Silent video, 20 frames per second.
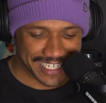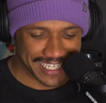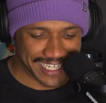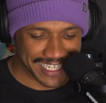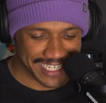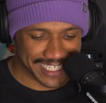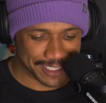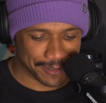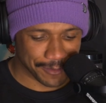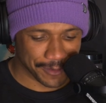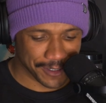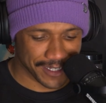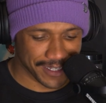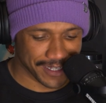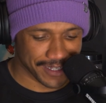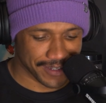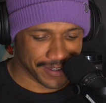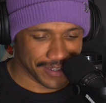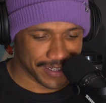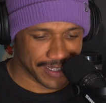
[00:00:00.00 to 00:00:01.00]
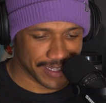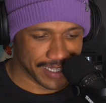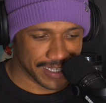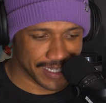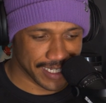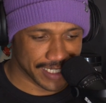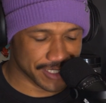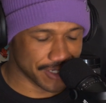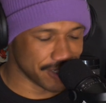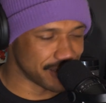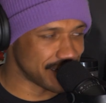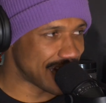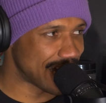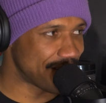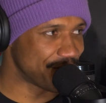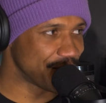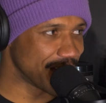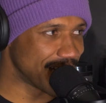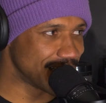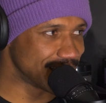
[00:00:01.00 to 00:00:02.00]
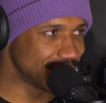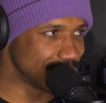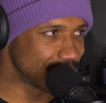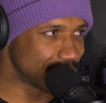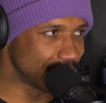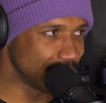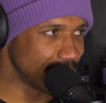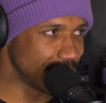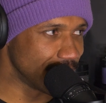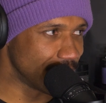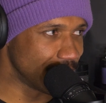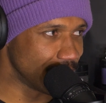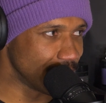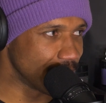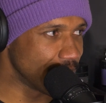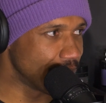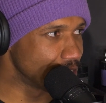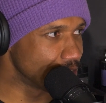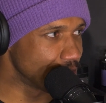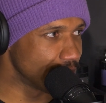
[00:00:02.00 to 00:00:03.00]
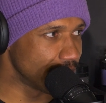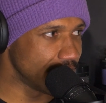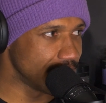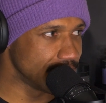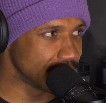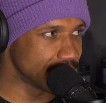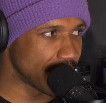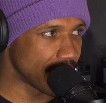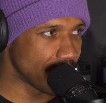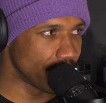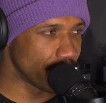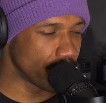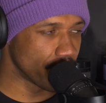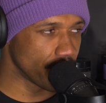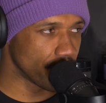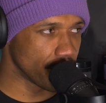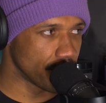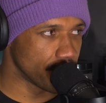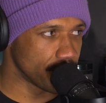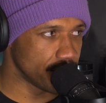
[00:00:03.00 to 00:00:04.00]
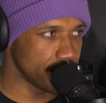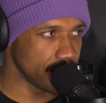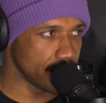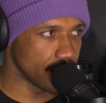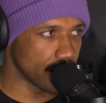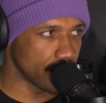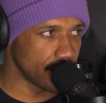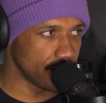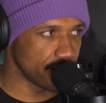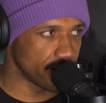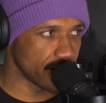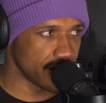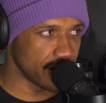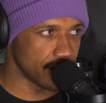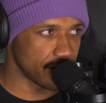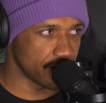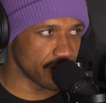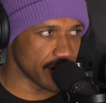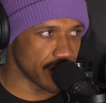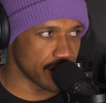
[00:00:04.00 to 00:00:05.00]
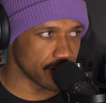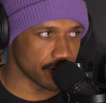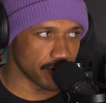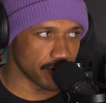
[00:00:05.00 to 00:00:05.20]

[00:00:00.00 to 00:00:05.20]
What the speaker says: Nice. Well, it's good to have you guys in the studio. You guys are in town for the Uninvited event,